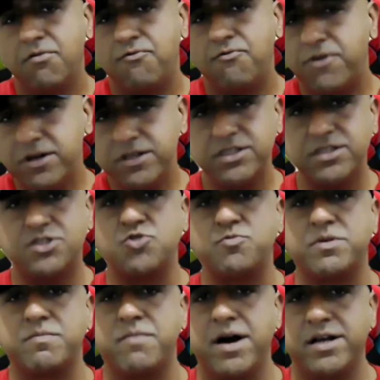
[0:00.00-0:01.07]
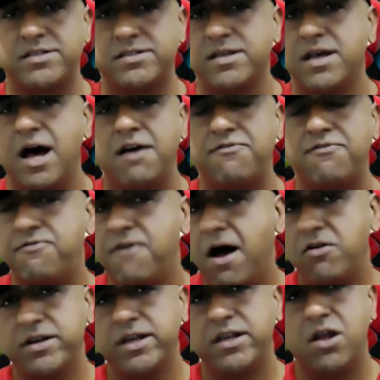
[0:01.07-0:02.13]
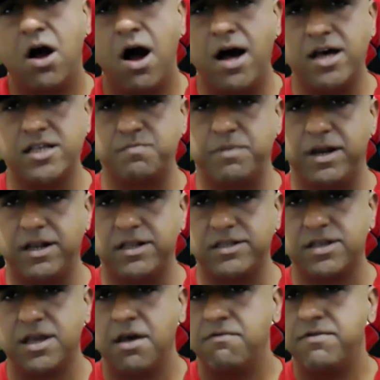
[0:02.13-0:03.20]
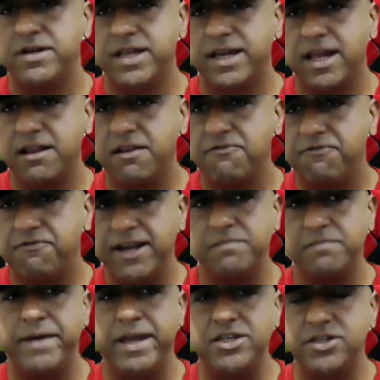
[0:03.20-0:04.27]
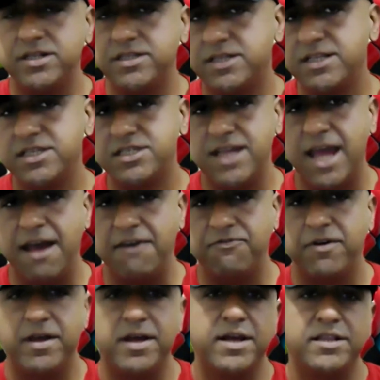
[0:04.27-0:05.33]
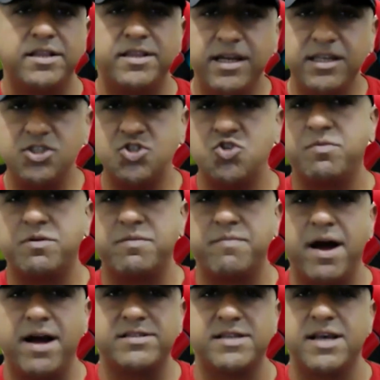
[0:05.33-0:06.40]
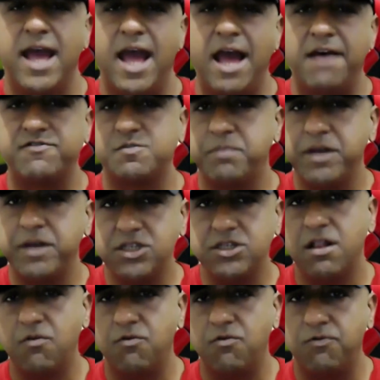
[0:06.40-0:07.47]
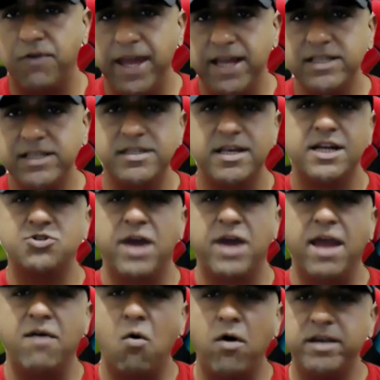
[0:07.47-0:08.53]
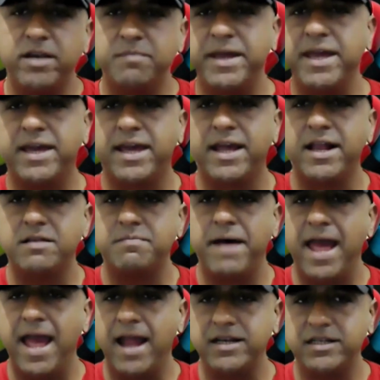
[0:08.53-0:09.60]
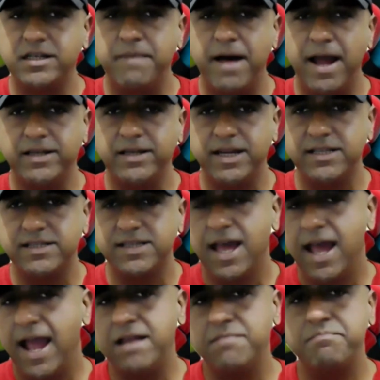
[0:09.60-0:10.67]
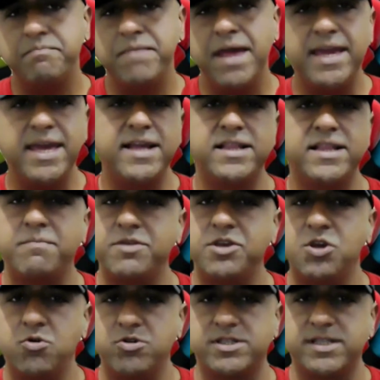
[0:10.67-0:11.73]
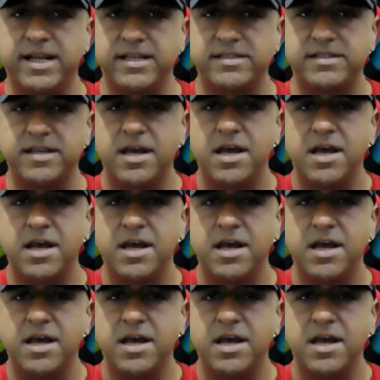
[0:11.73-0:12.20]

worst superbugs are found in hospitals where they can infect patients and staff. These superbugs have special ways to avoid being killed by antibiotics and making them useless.